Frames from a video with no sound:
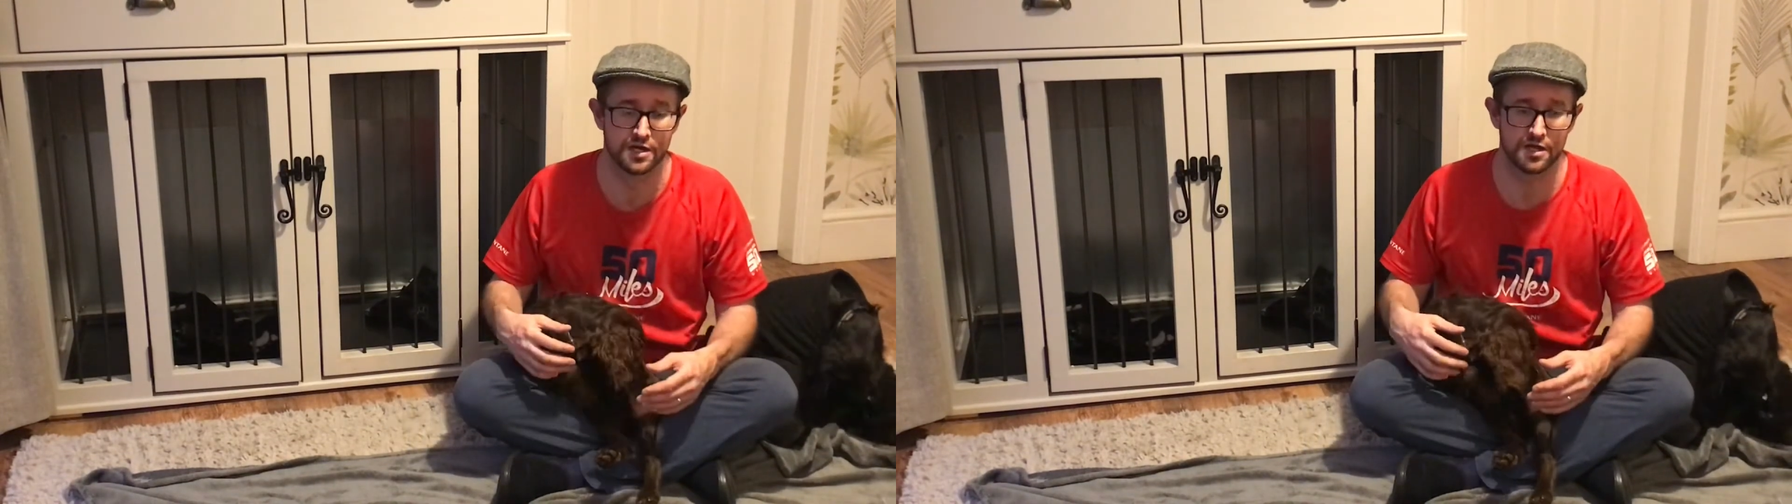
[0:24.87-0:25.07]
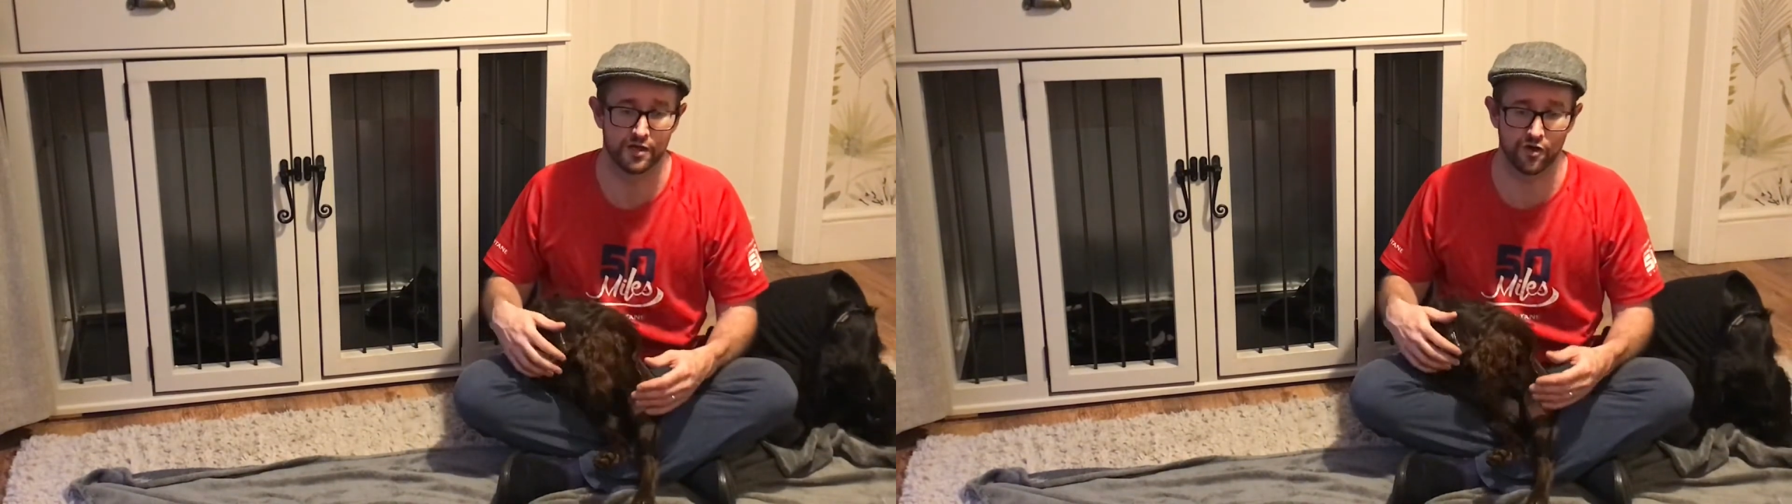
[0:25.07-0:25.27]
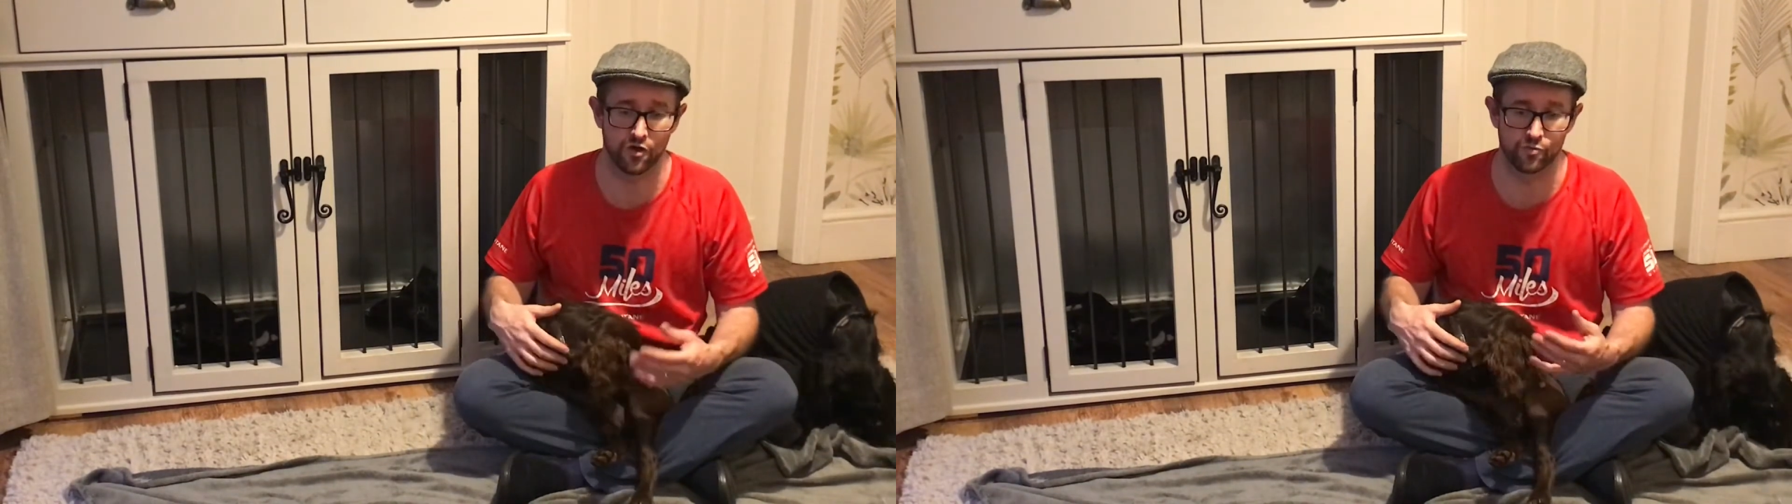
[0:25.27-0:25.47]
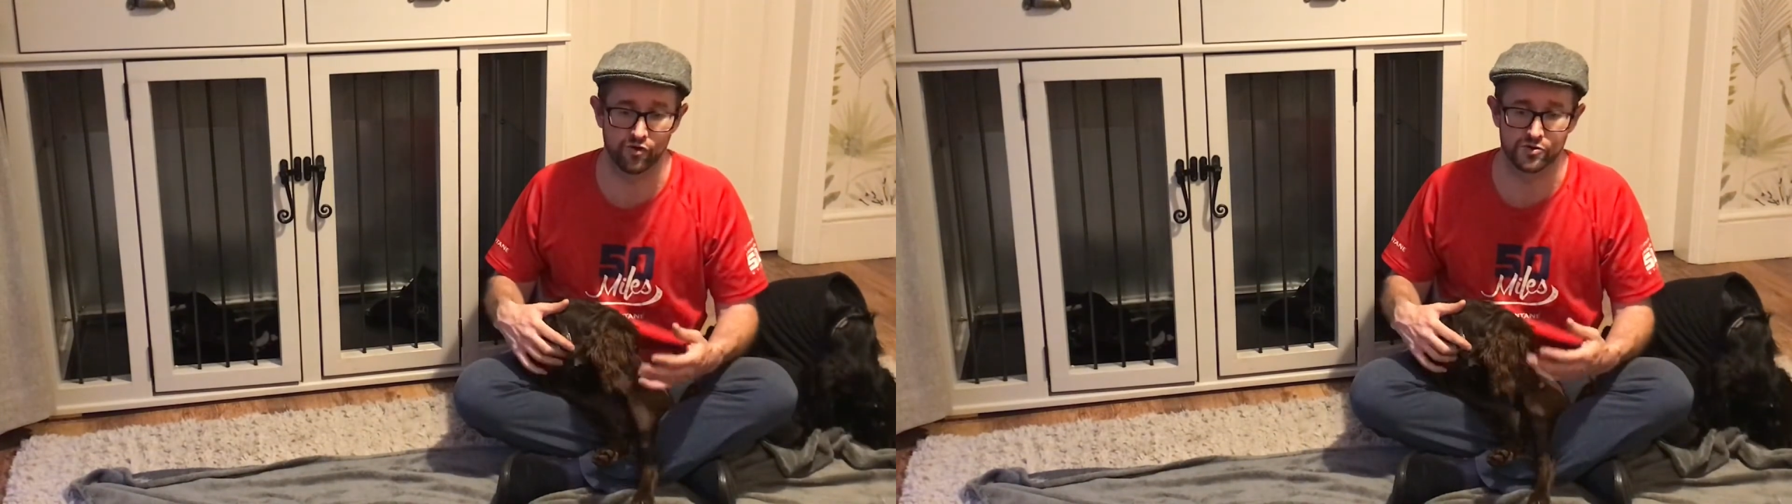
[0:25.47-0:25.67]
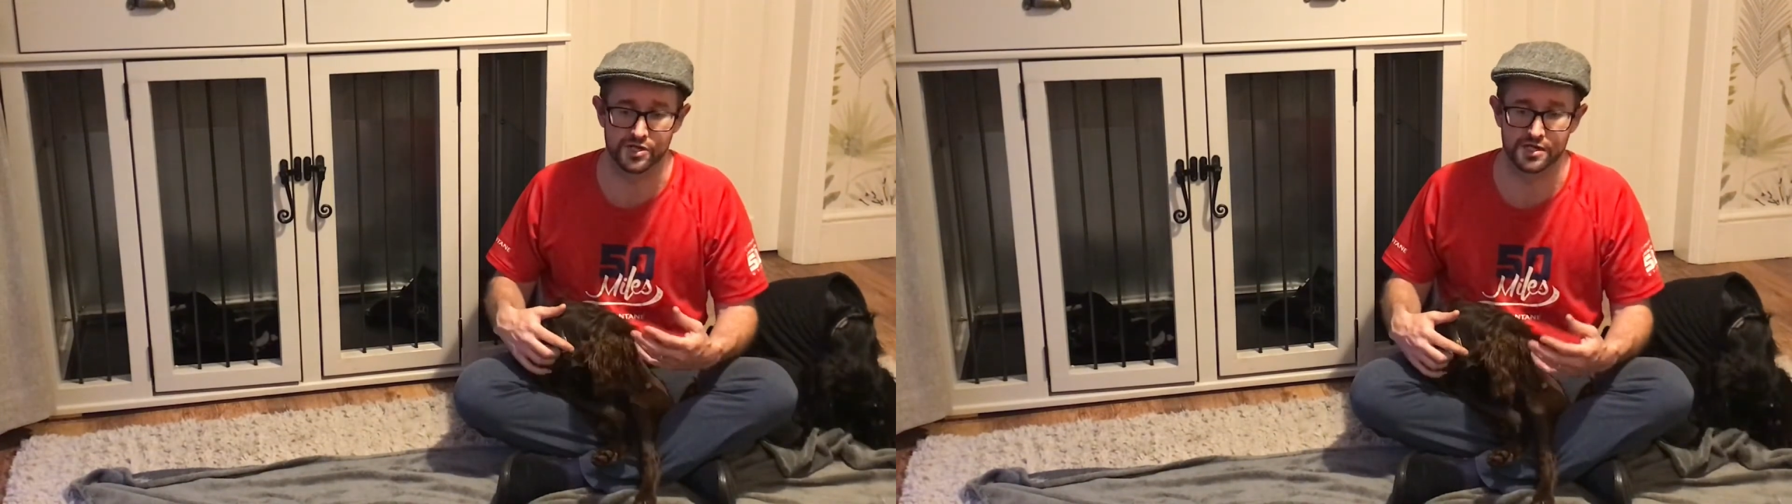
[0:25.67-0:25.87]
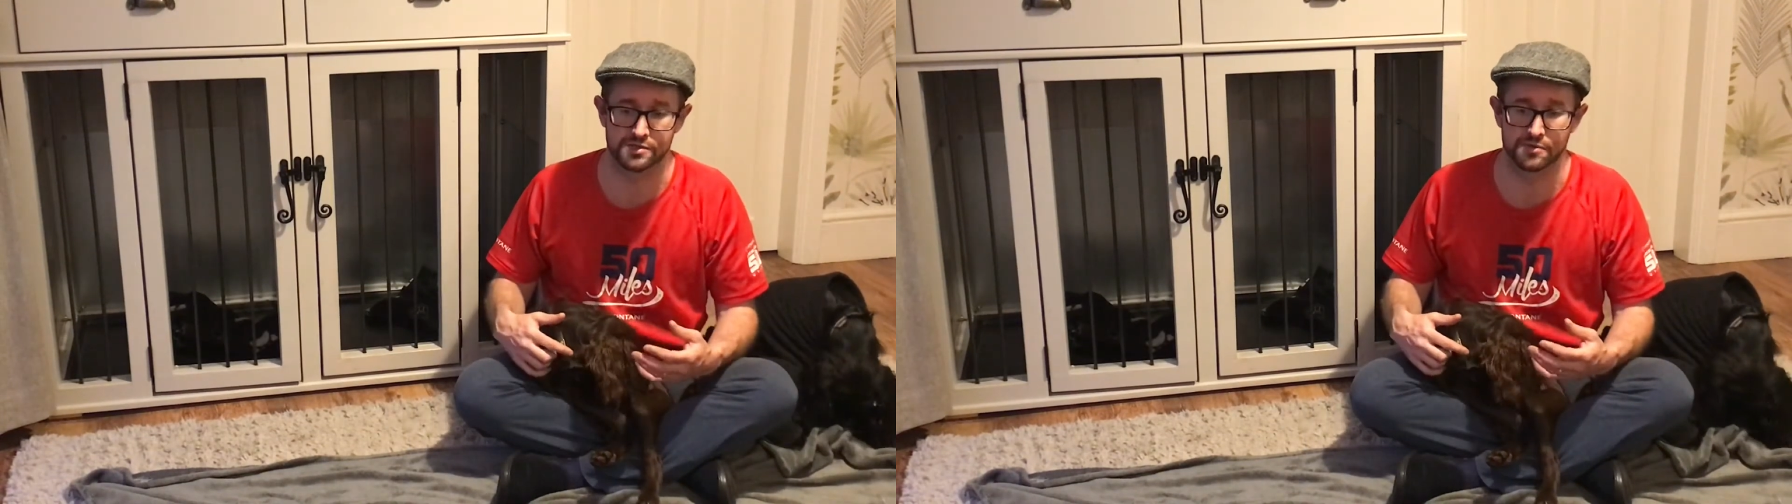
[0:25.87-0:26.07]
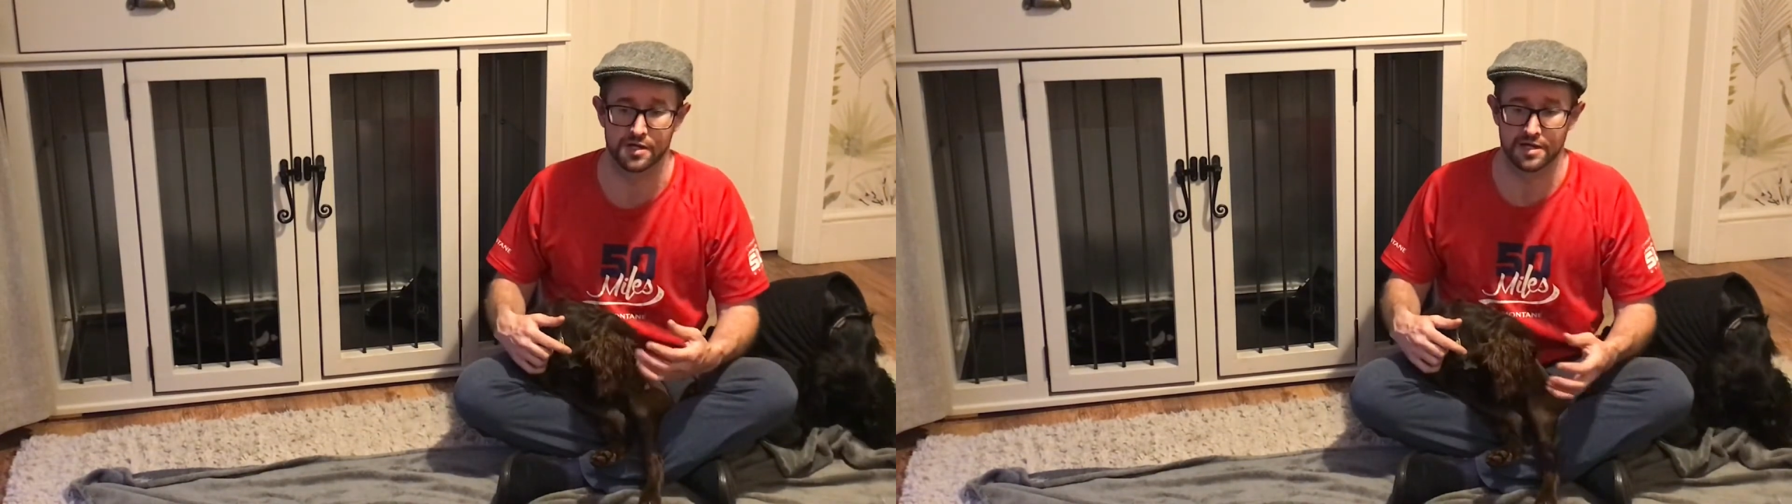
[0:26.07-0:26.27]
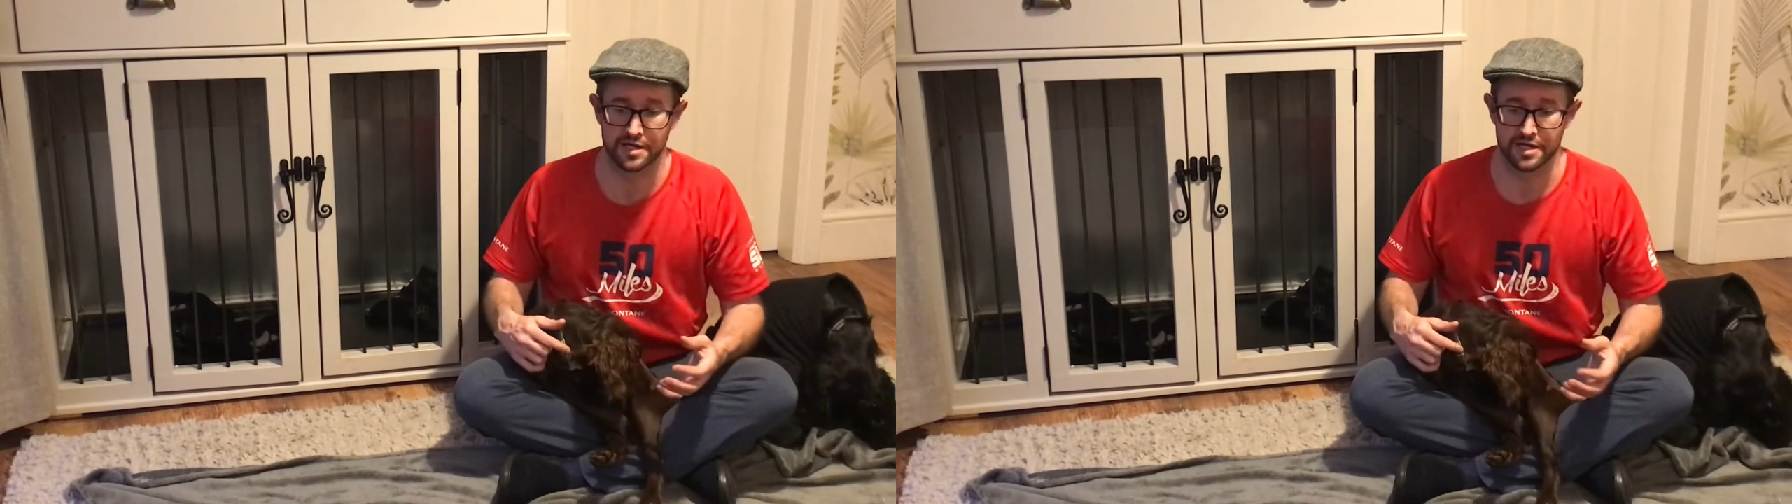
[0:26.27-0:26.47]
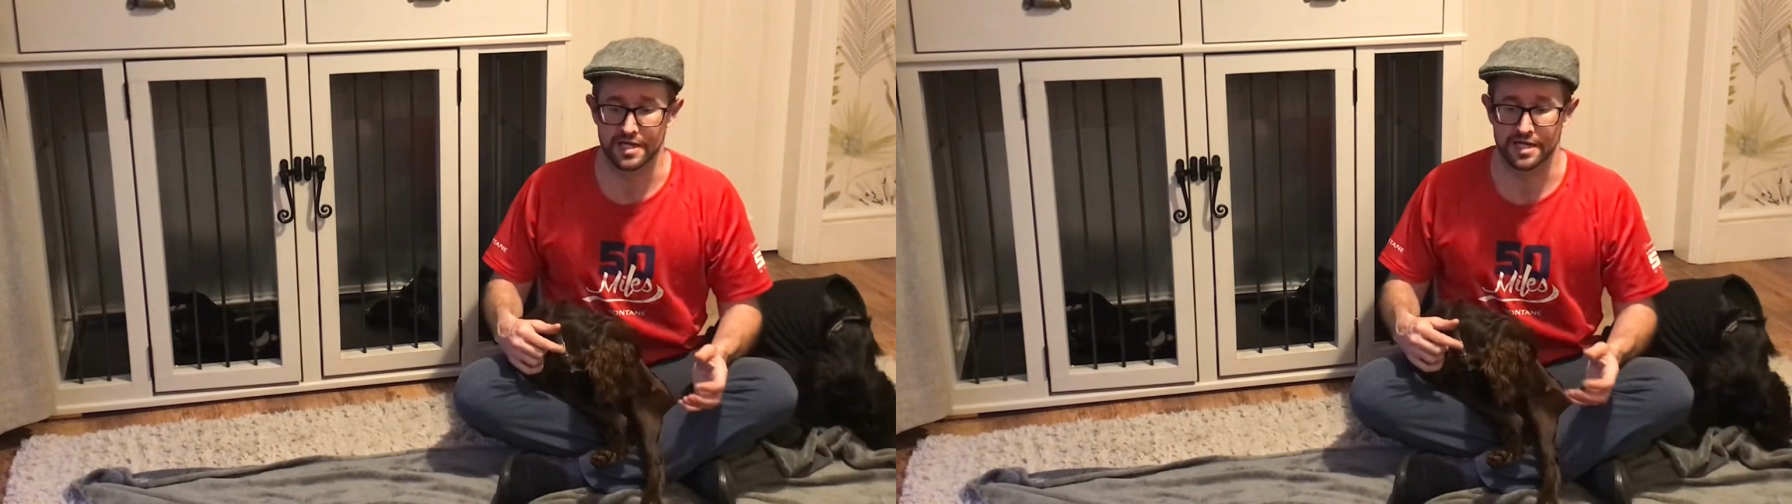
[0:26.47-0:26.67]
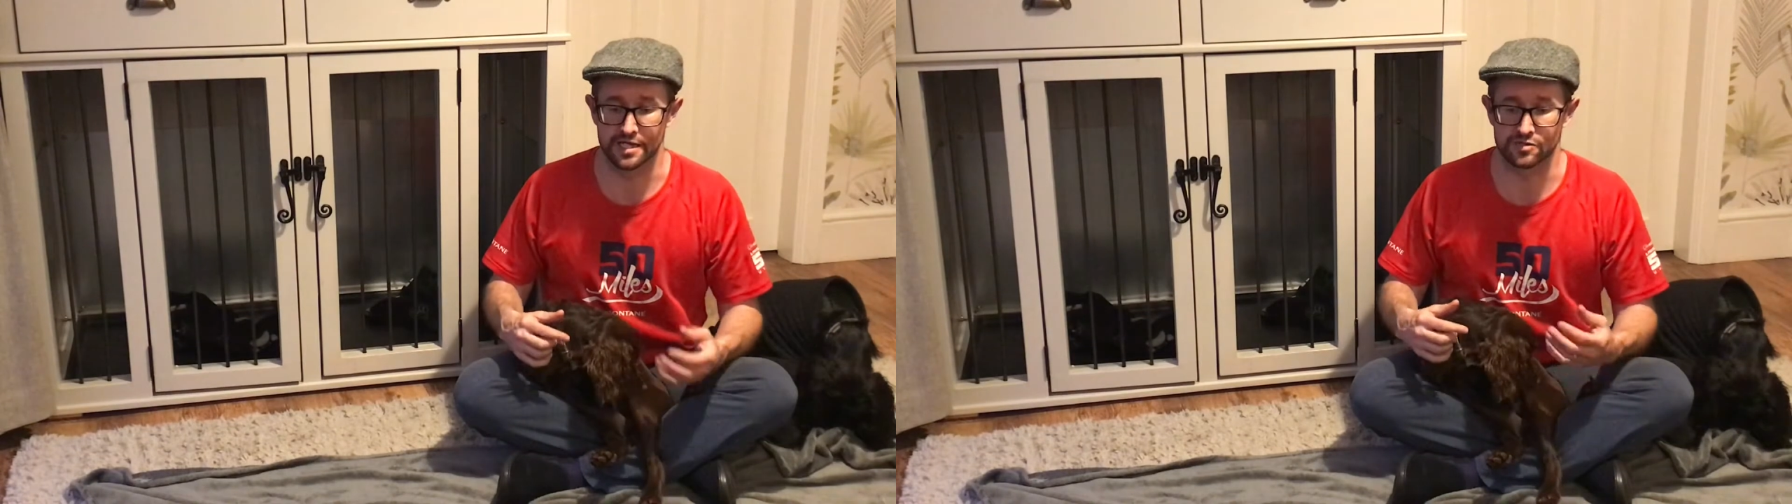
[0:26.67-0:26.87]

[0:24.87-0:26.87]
and the whole process is